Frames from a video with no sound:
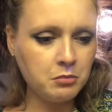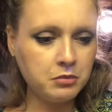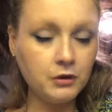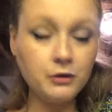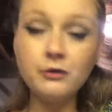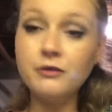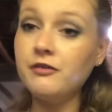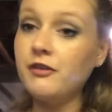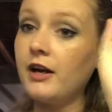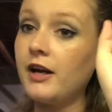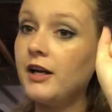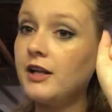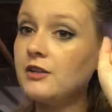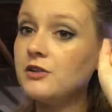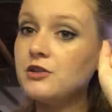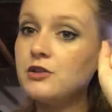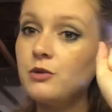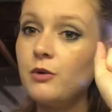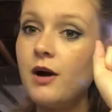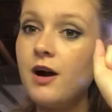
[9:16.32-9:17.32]
blue
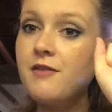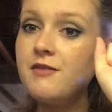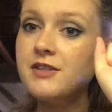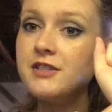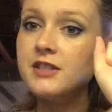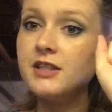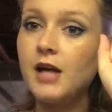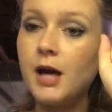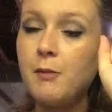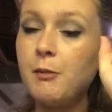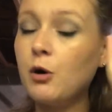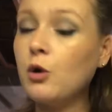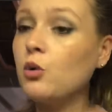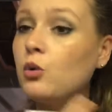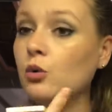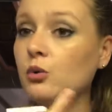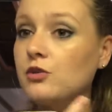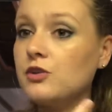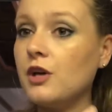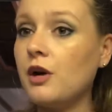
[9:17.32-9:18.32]
veins, so obviously I'm a
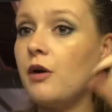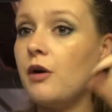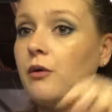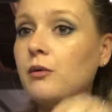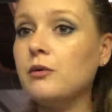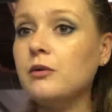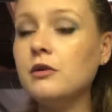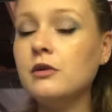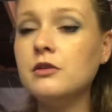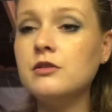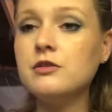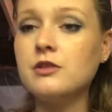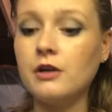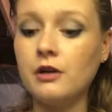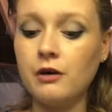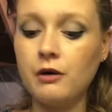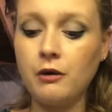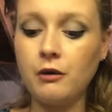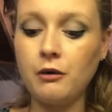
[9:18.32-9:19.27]
cool tone. So,